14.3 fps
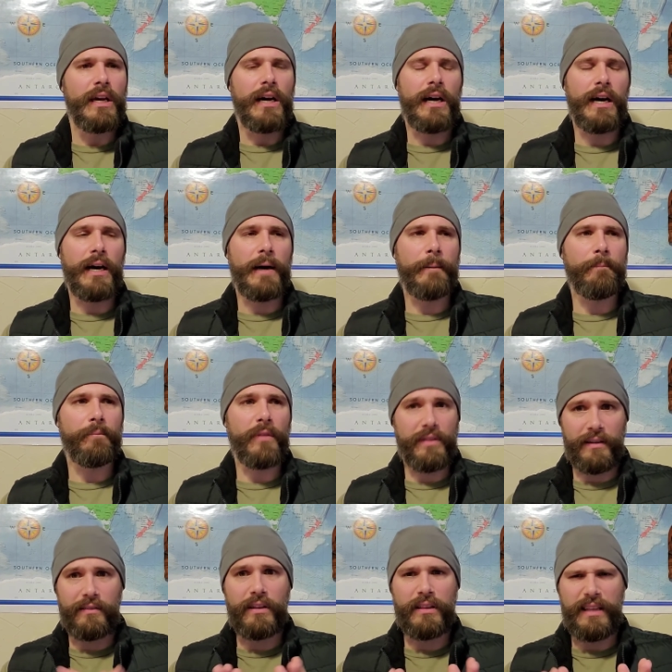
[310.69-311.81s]
Um,
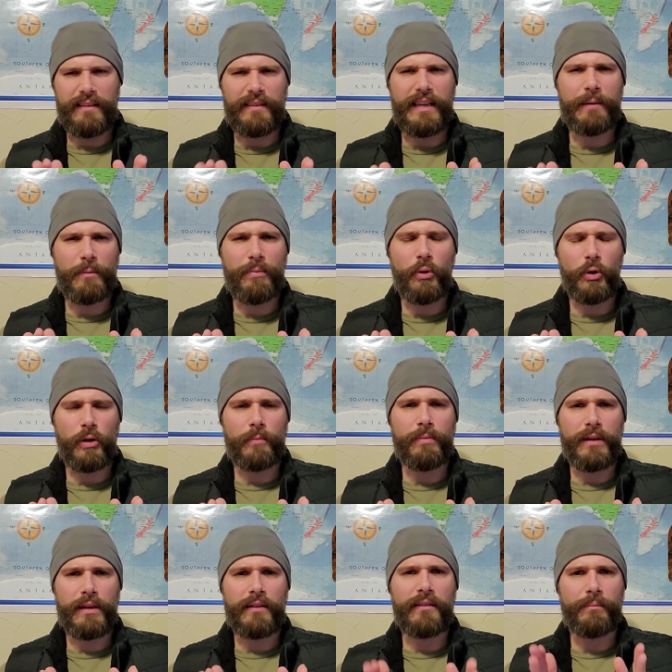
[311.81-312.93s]
these are the things that get reported
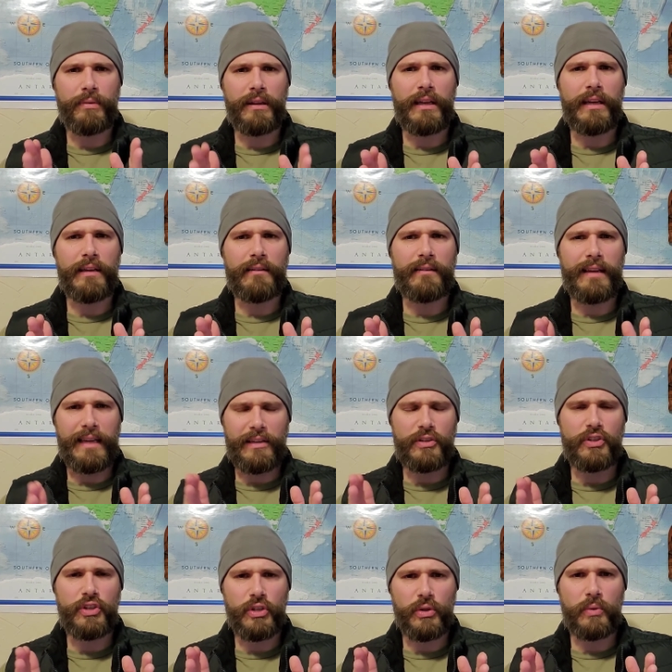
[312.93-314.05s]
because it plays
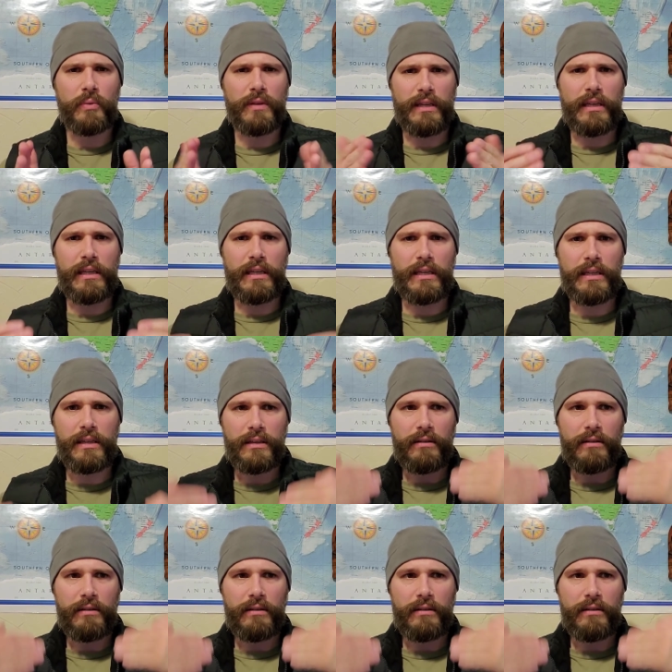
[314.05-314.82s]
into the